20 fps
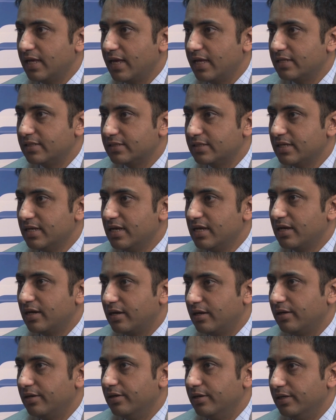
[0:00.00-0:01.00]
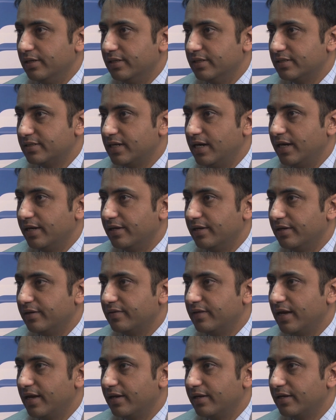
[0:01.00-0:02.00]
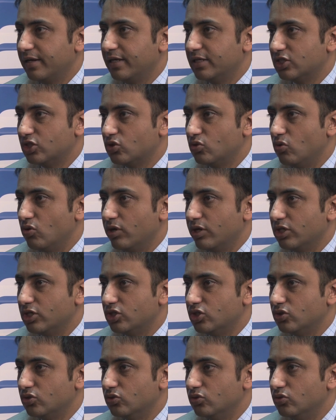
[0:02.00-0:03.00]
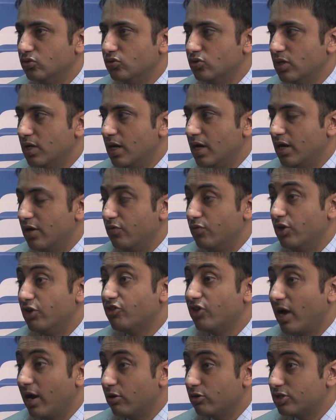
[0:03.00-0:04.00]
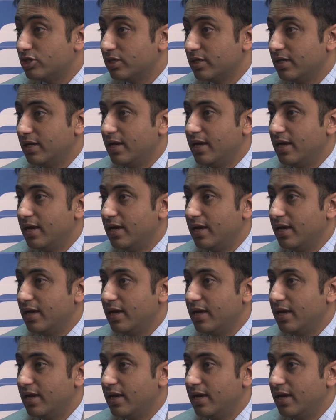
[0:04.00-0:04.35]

has clearly decided that it's going to reach out,